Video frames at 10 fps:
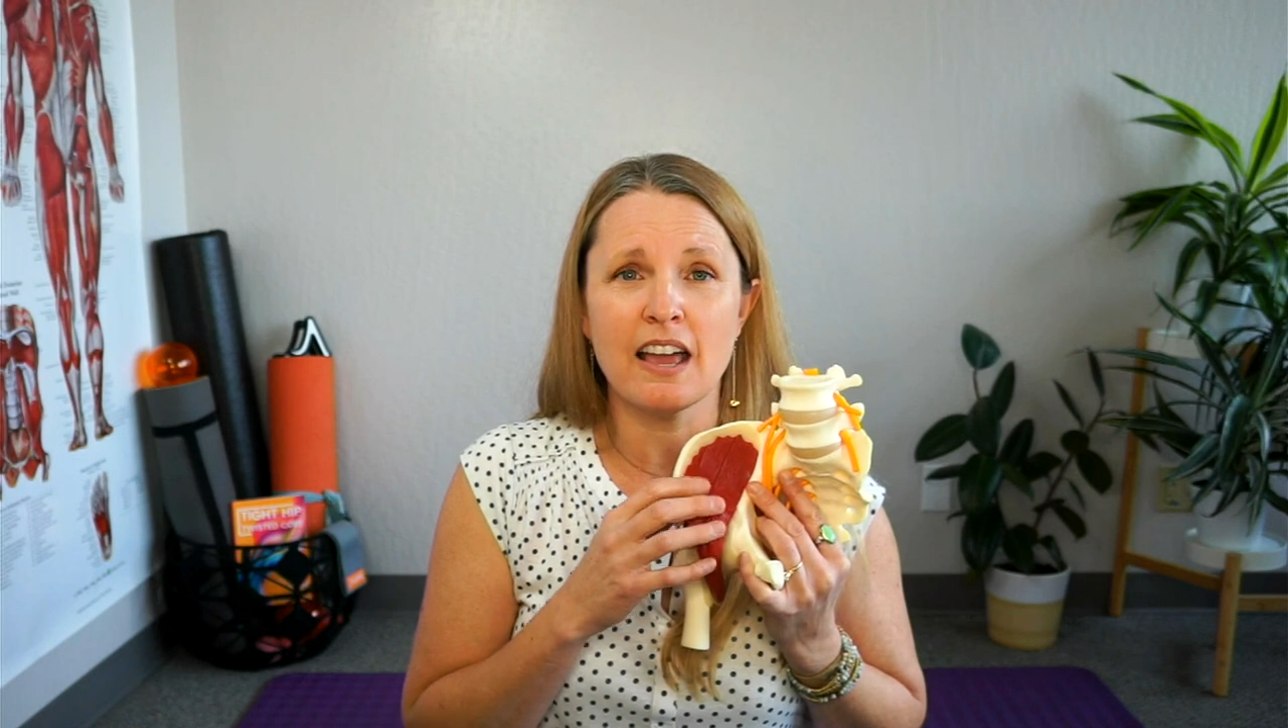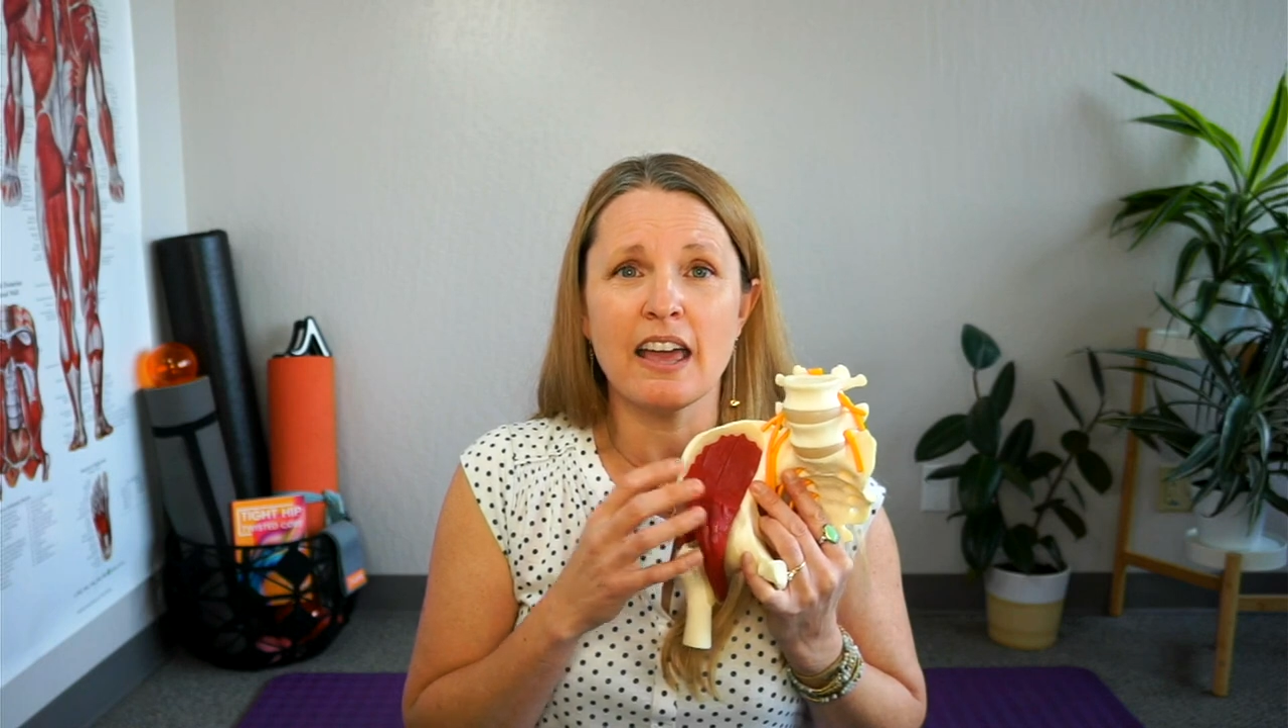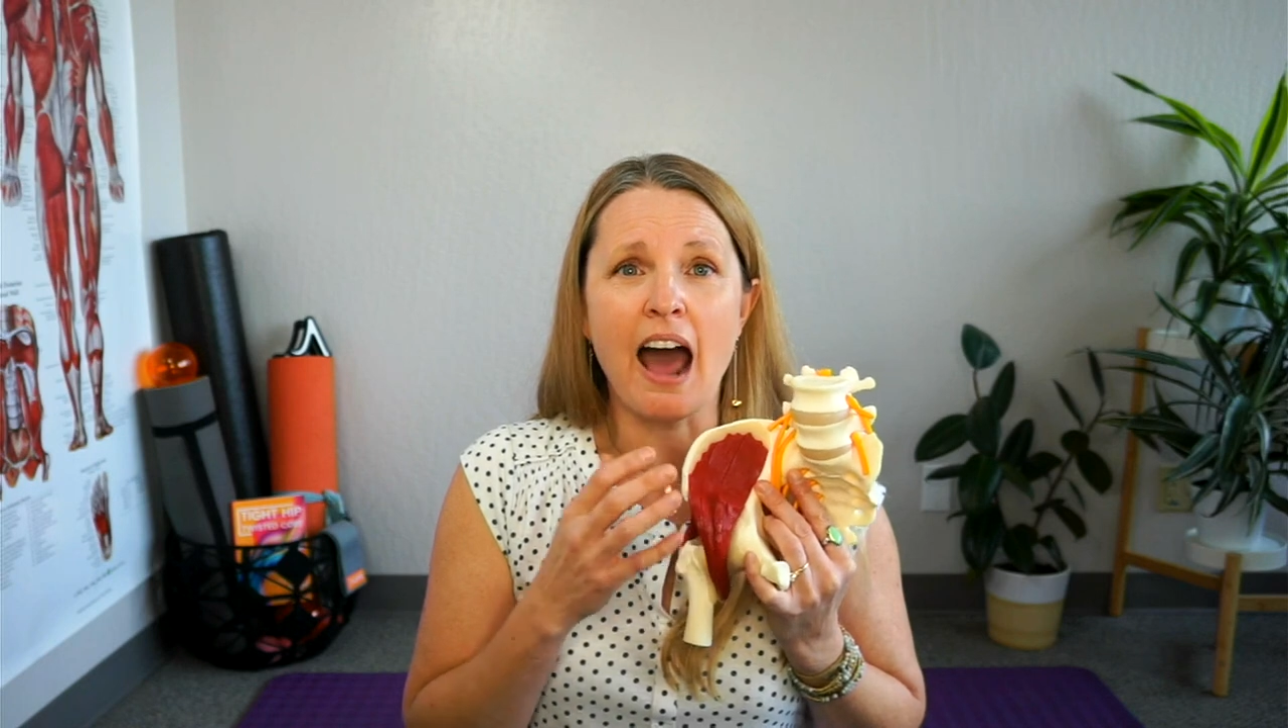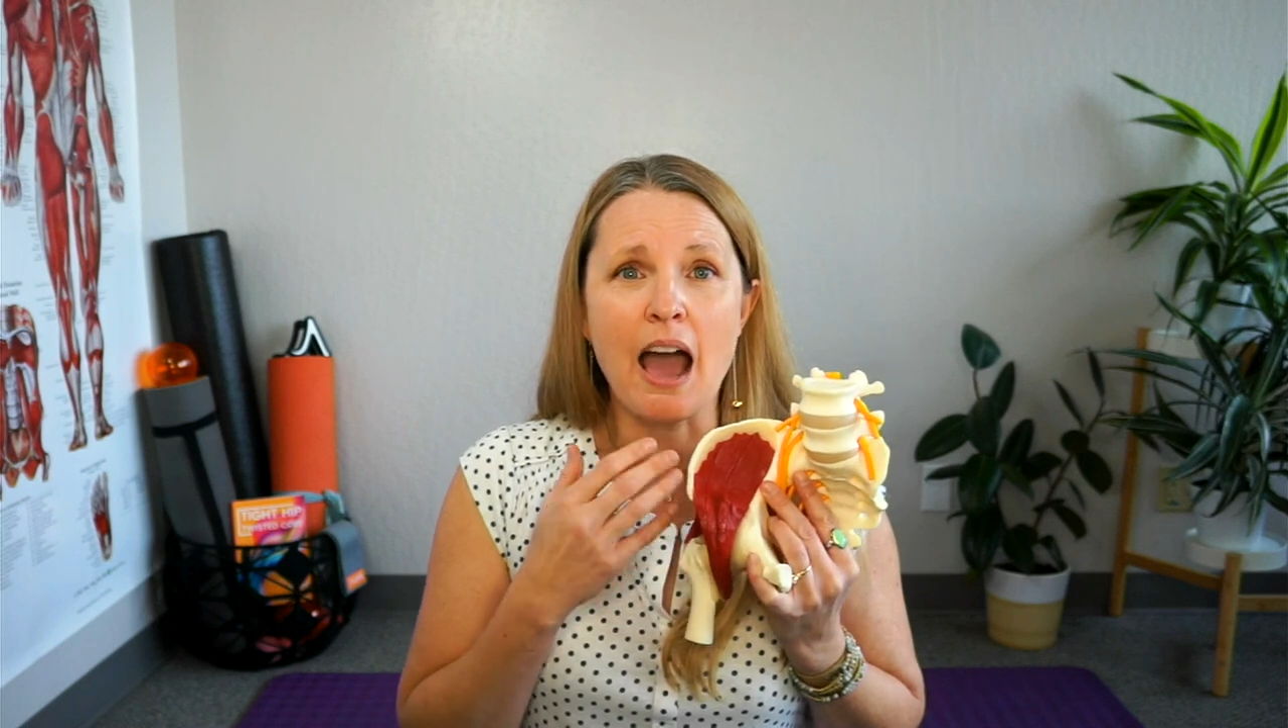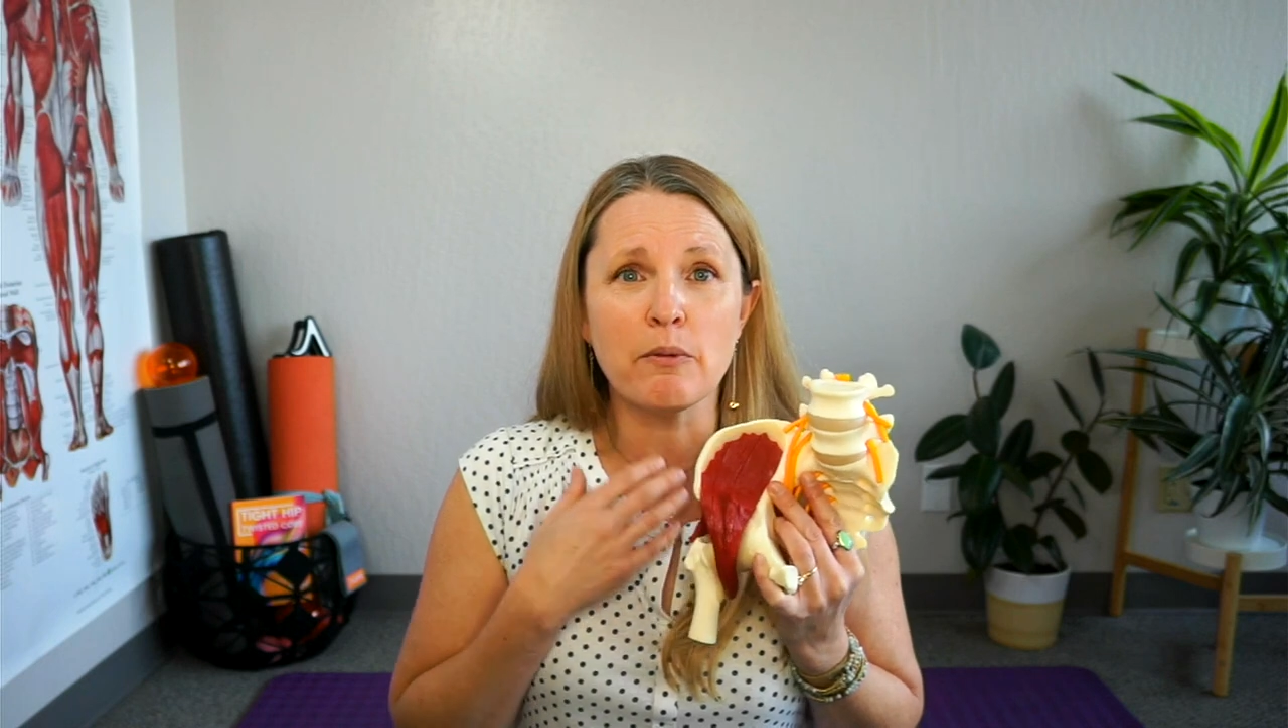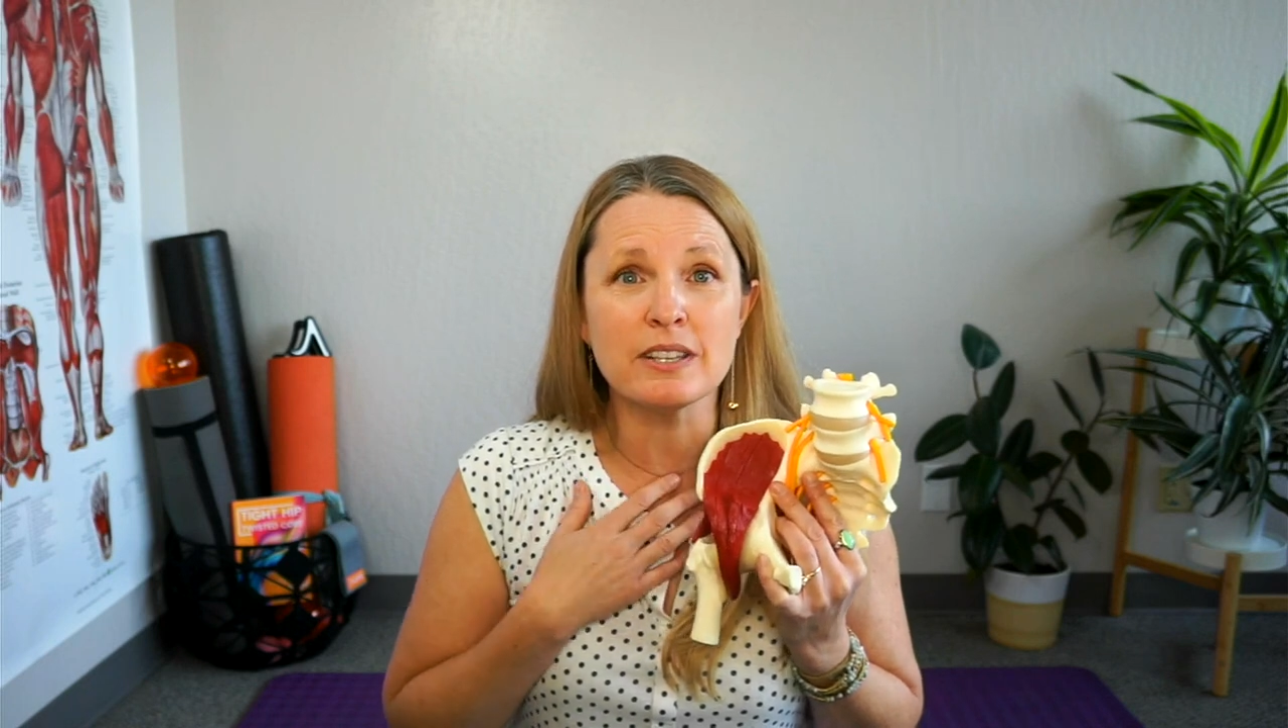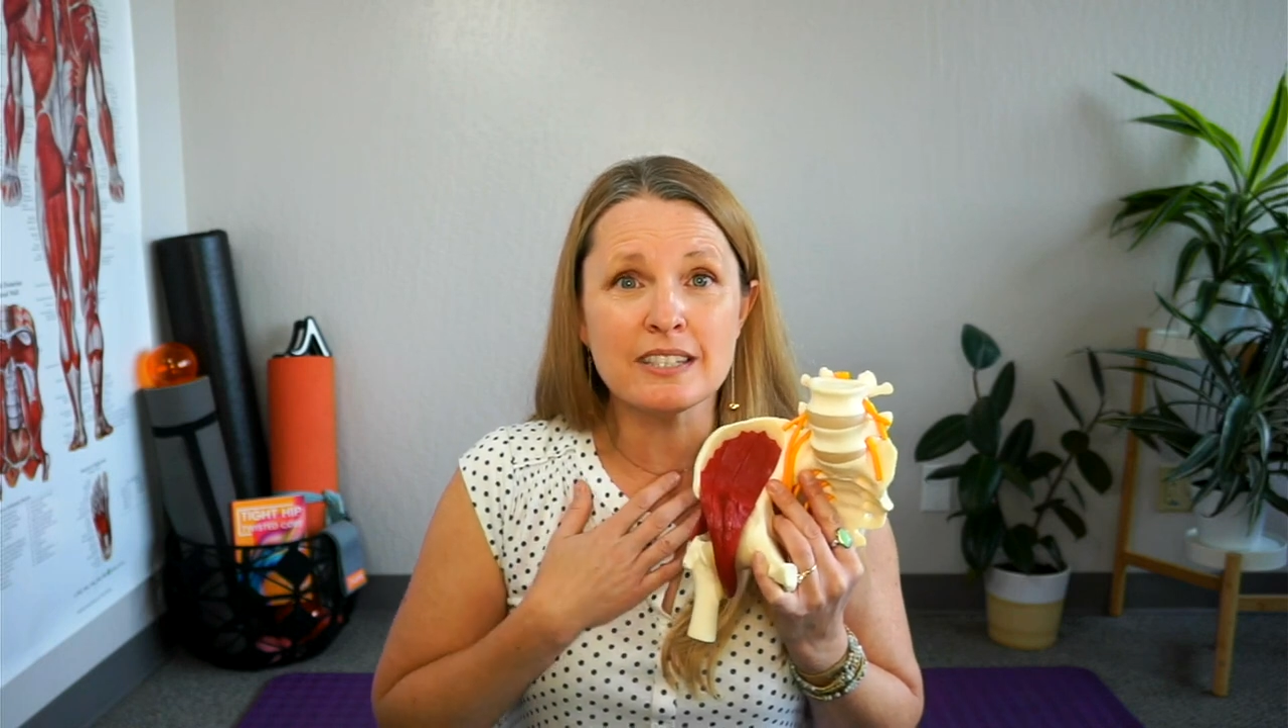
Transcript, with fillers: And I was